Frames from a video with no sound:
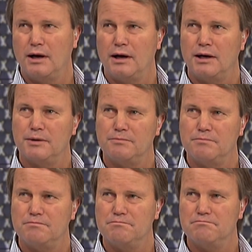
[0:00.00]

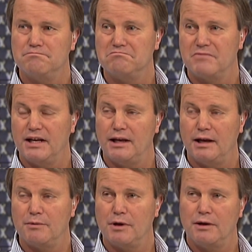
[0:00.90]
Um,
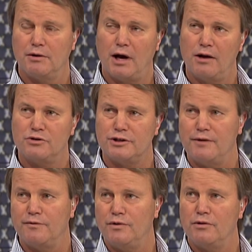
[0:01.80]
it, it, I also
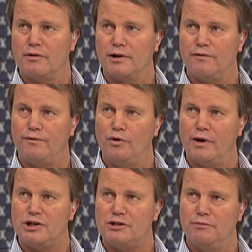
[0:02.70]
have a view that if
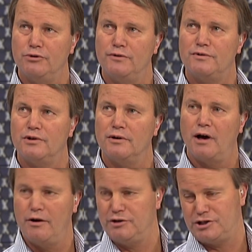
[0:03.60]
you actually move to
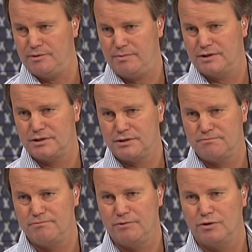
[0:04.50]
ownership, as
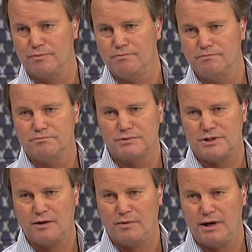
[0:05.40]
your
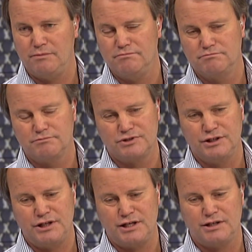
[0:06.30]
segue
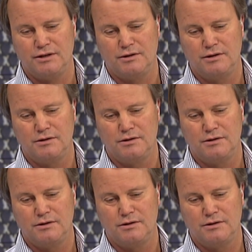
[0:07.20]
suggested,